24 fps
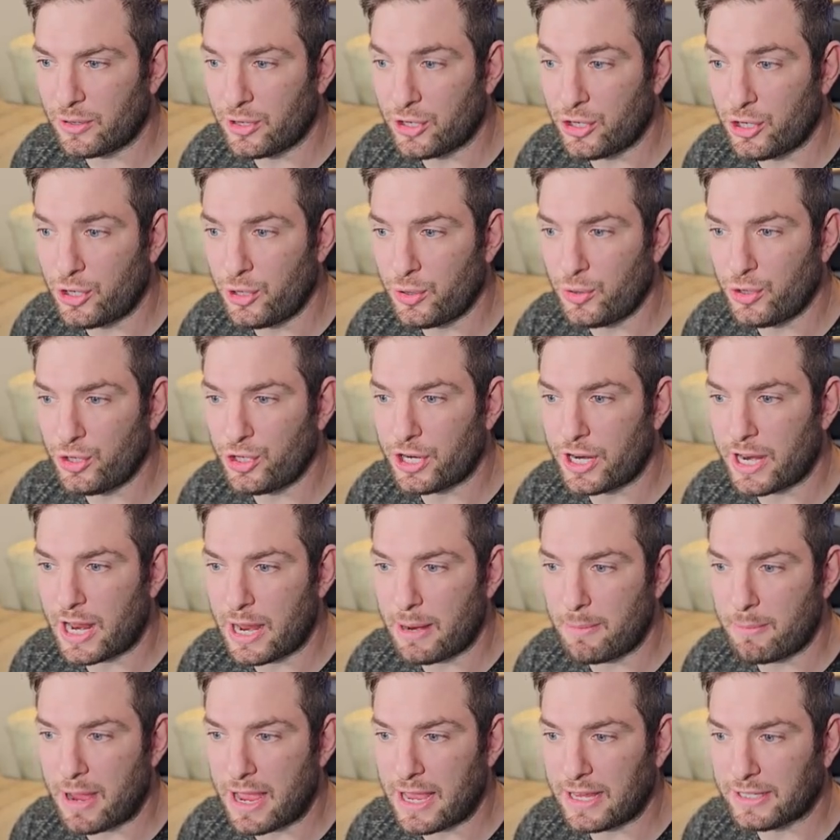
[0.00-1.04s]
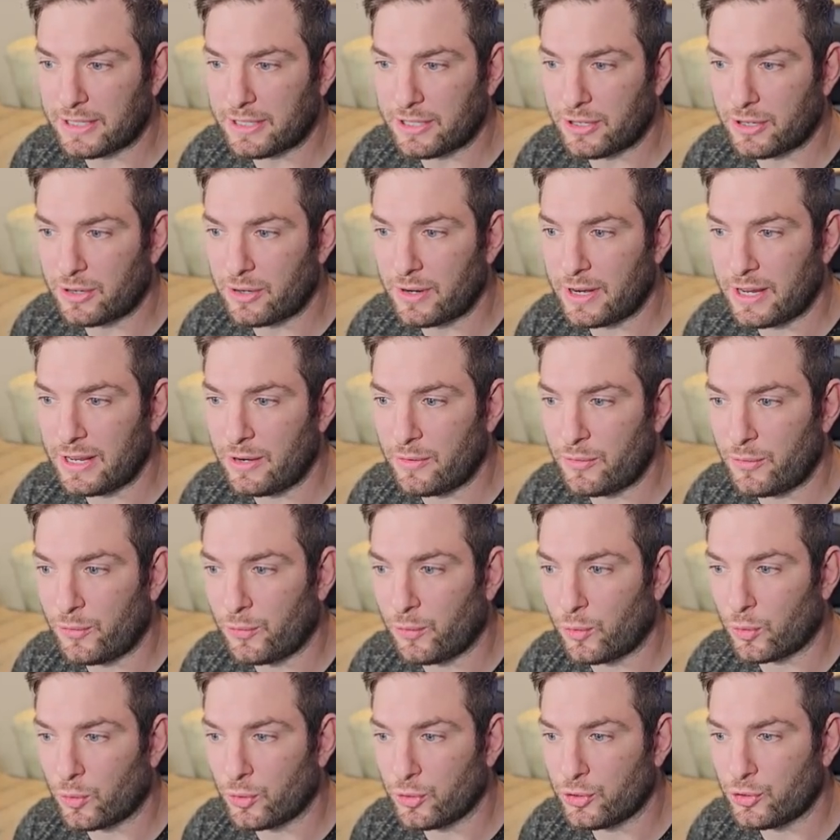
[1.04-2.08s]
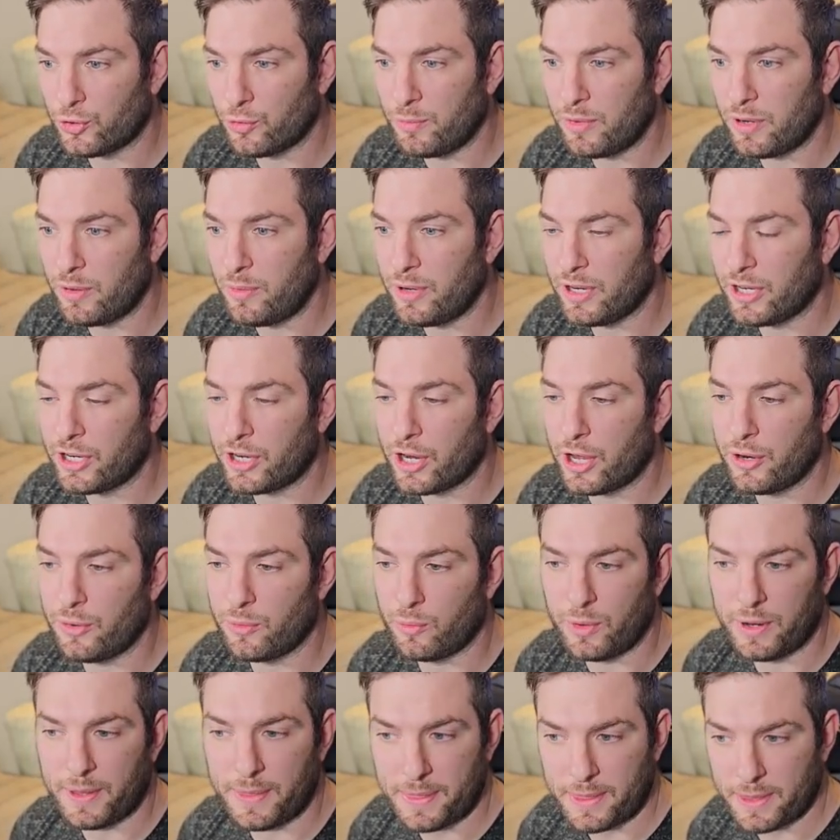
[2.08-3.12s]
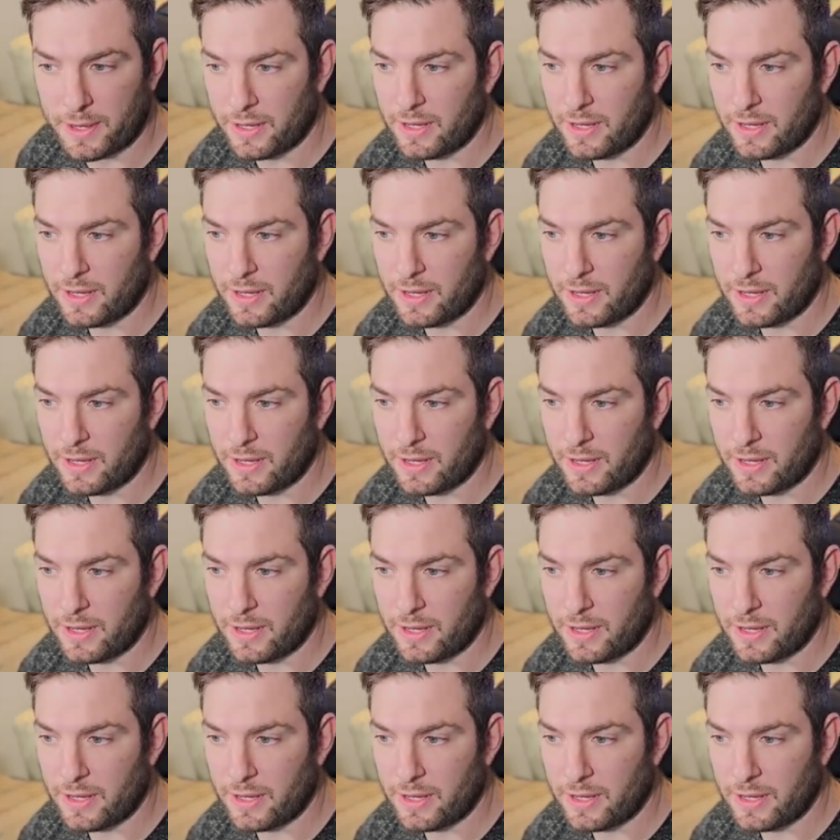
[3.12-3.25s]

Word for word: true Jedi master and a force to be reckoned with.